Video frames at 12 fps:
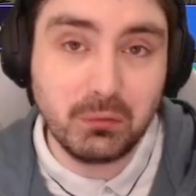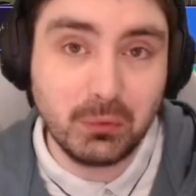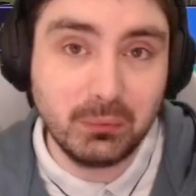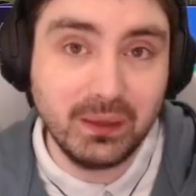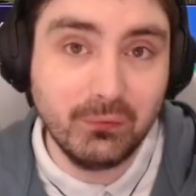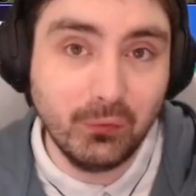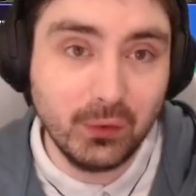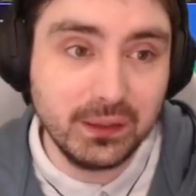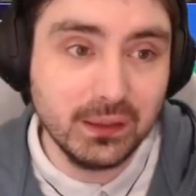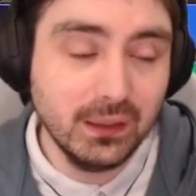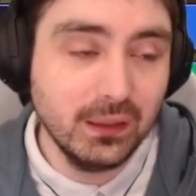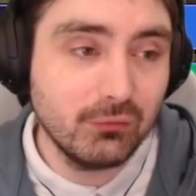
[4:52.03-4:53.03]
probably
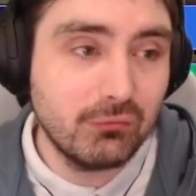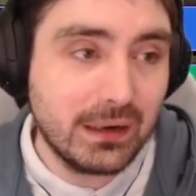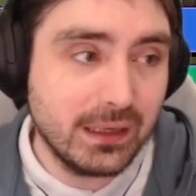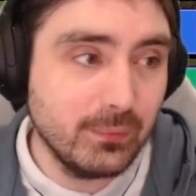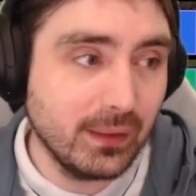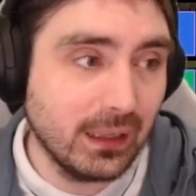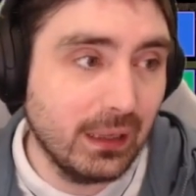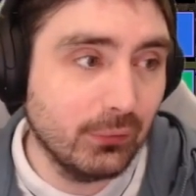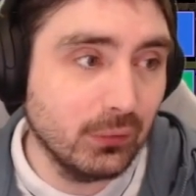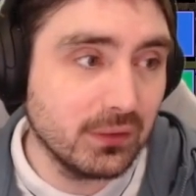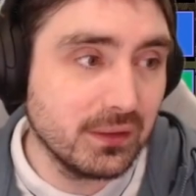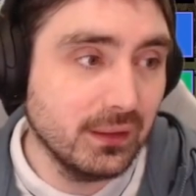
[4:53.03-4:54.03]
avoid randoming
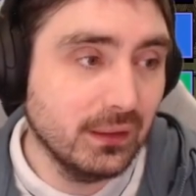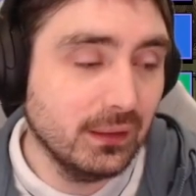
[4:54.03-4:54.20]
levels.